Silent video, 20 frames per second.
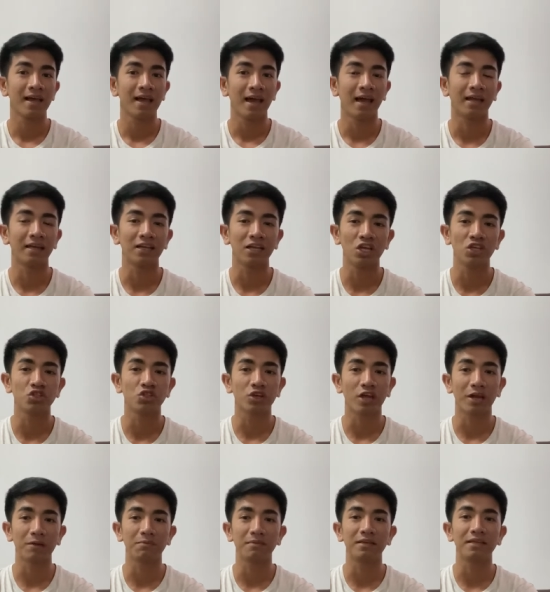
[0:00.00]
and each
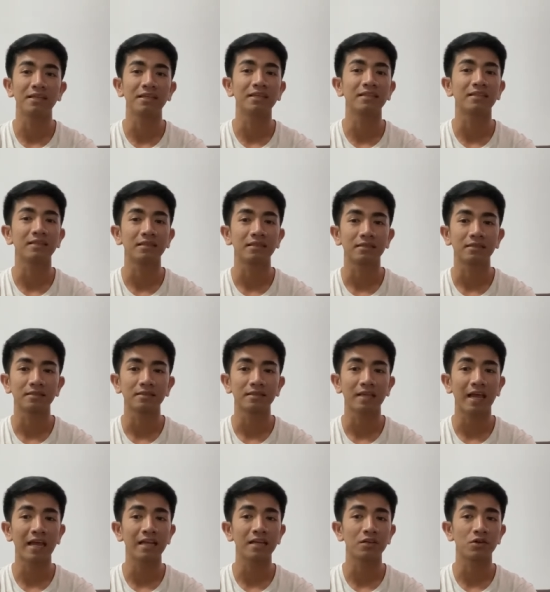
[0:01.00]
can be
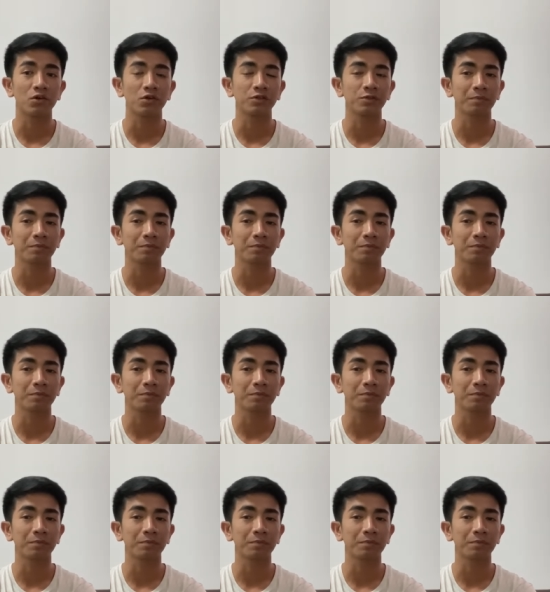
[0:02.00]
tailored